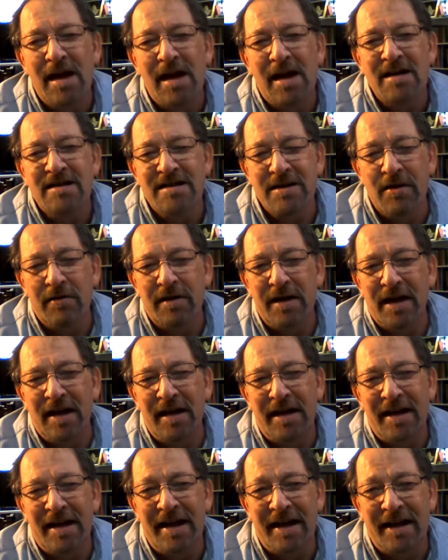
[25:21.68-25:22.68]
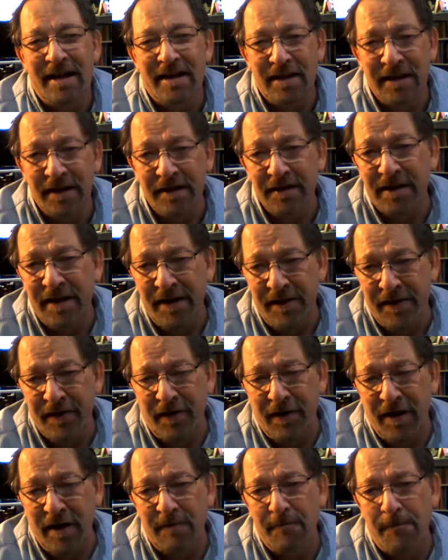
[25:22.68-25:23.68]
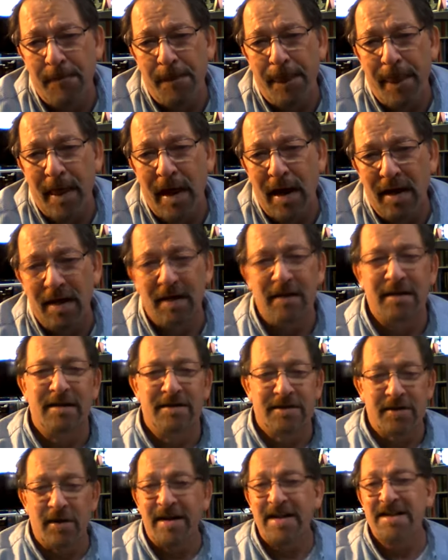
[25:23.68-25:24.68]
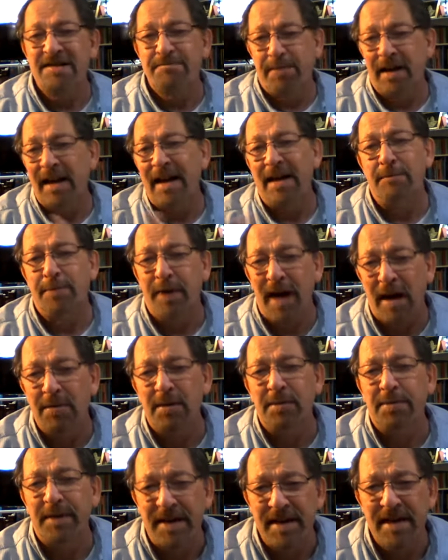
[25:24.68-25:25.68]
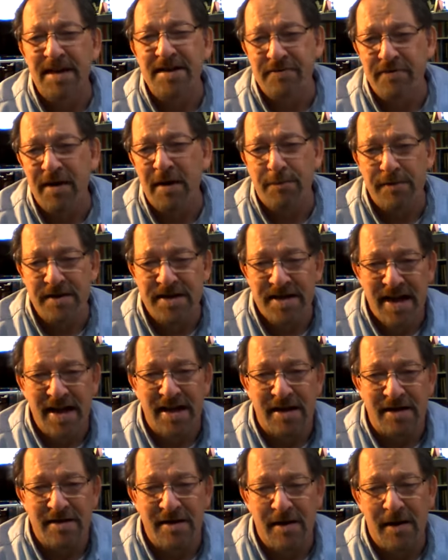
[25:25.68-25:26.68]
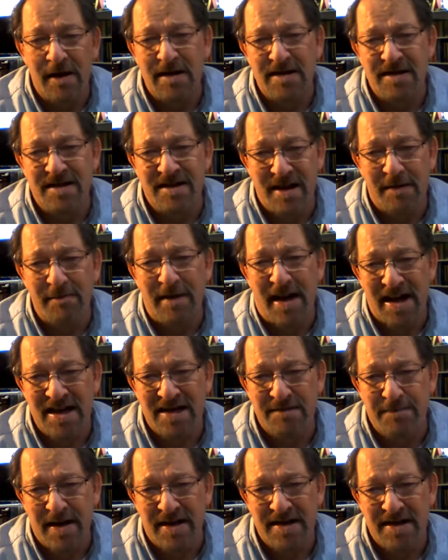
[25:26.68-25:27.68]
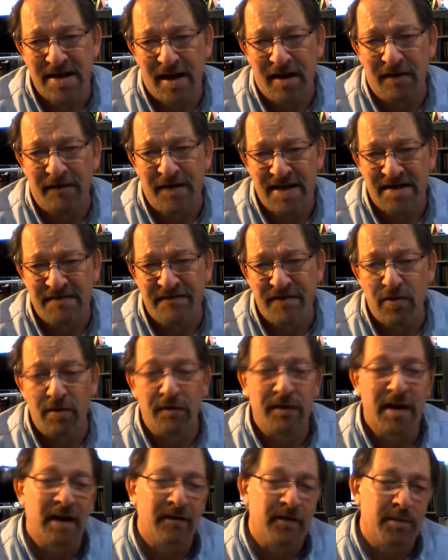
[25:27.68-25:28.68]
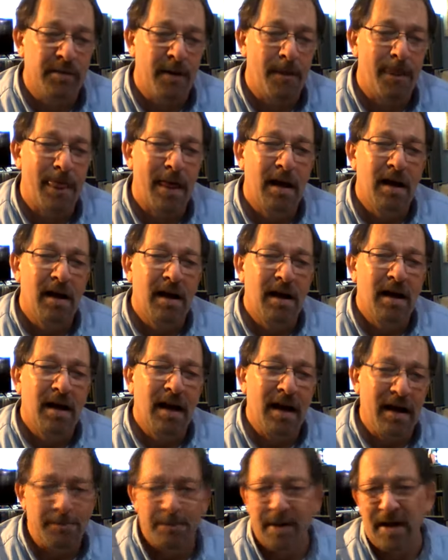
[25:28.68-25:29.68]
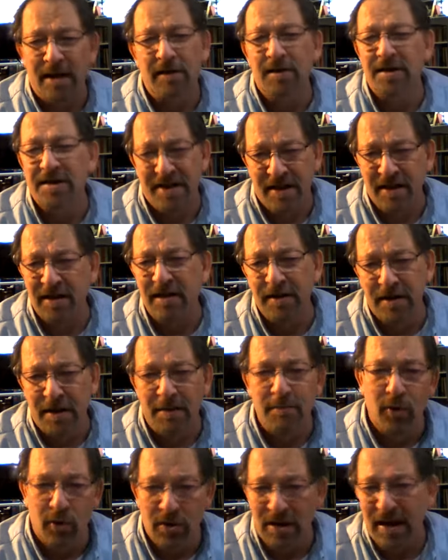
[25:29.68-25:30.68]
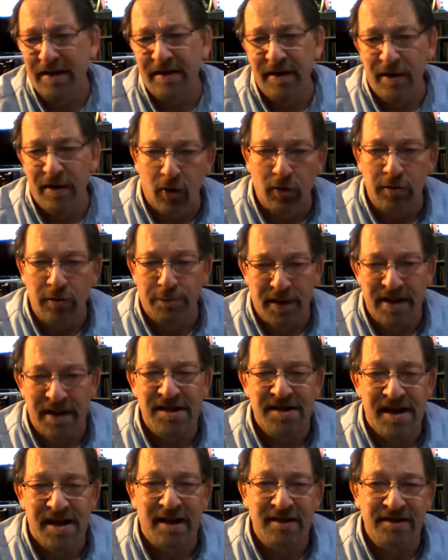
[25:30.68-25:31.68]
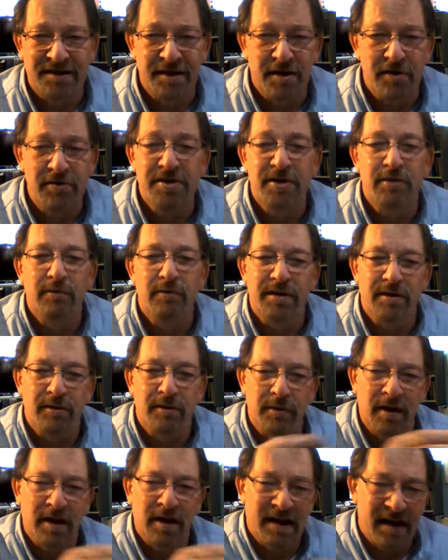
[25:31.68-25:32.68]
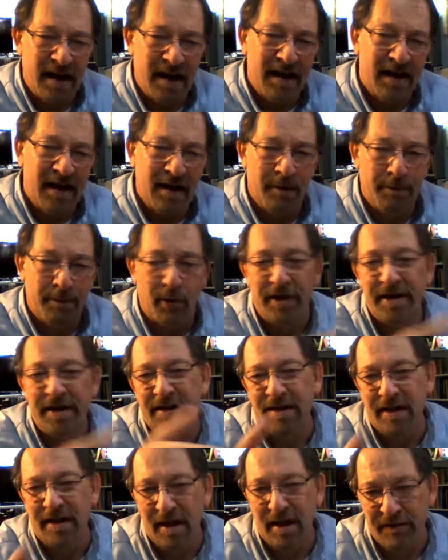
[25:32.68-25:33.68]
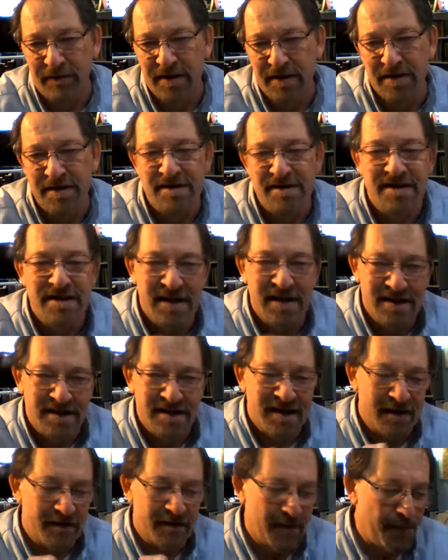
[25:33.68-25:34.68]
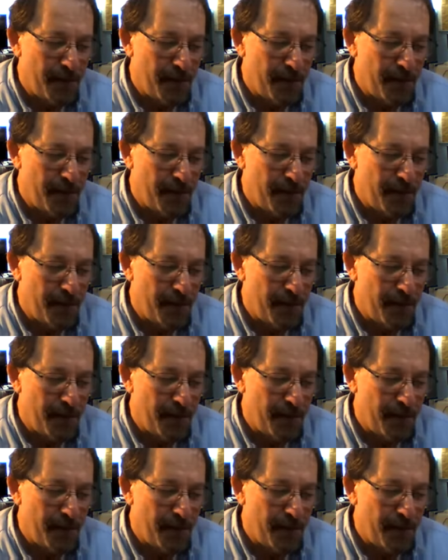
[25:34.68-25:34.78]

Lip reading: So he clearly thought, so his plan probably does represent some aspects of his view of government, but it looks clearly more like the old British Constitution where the king appointed the governors, etc.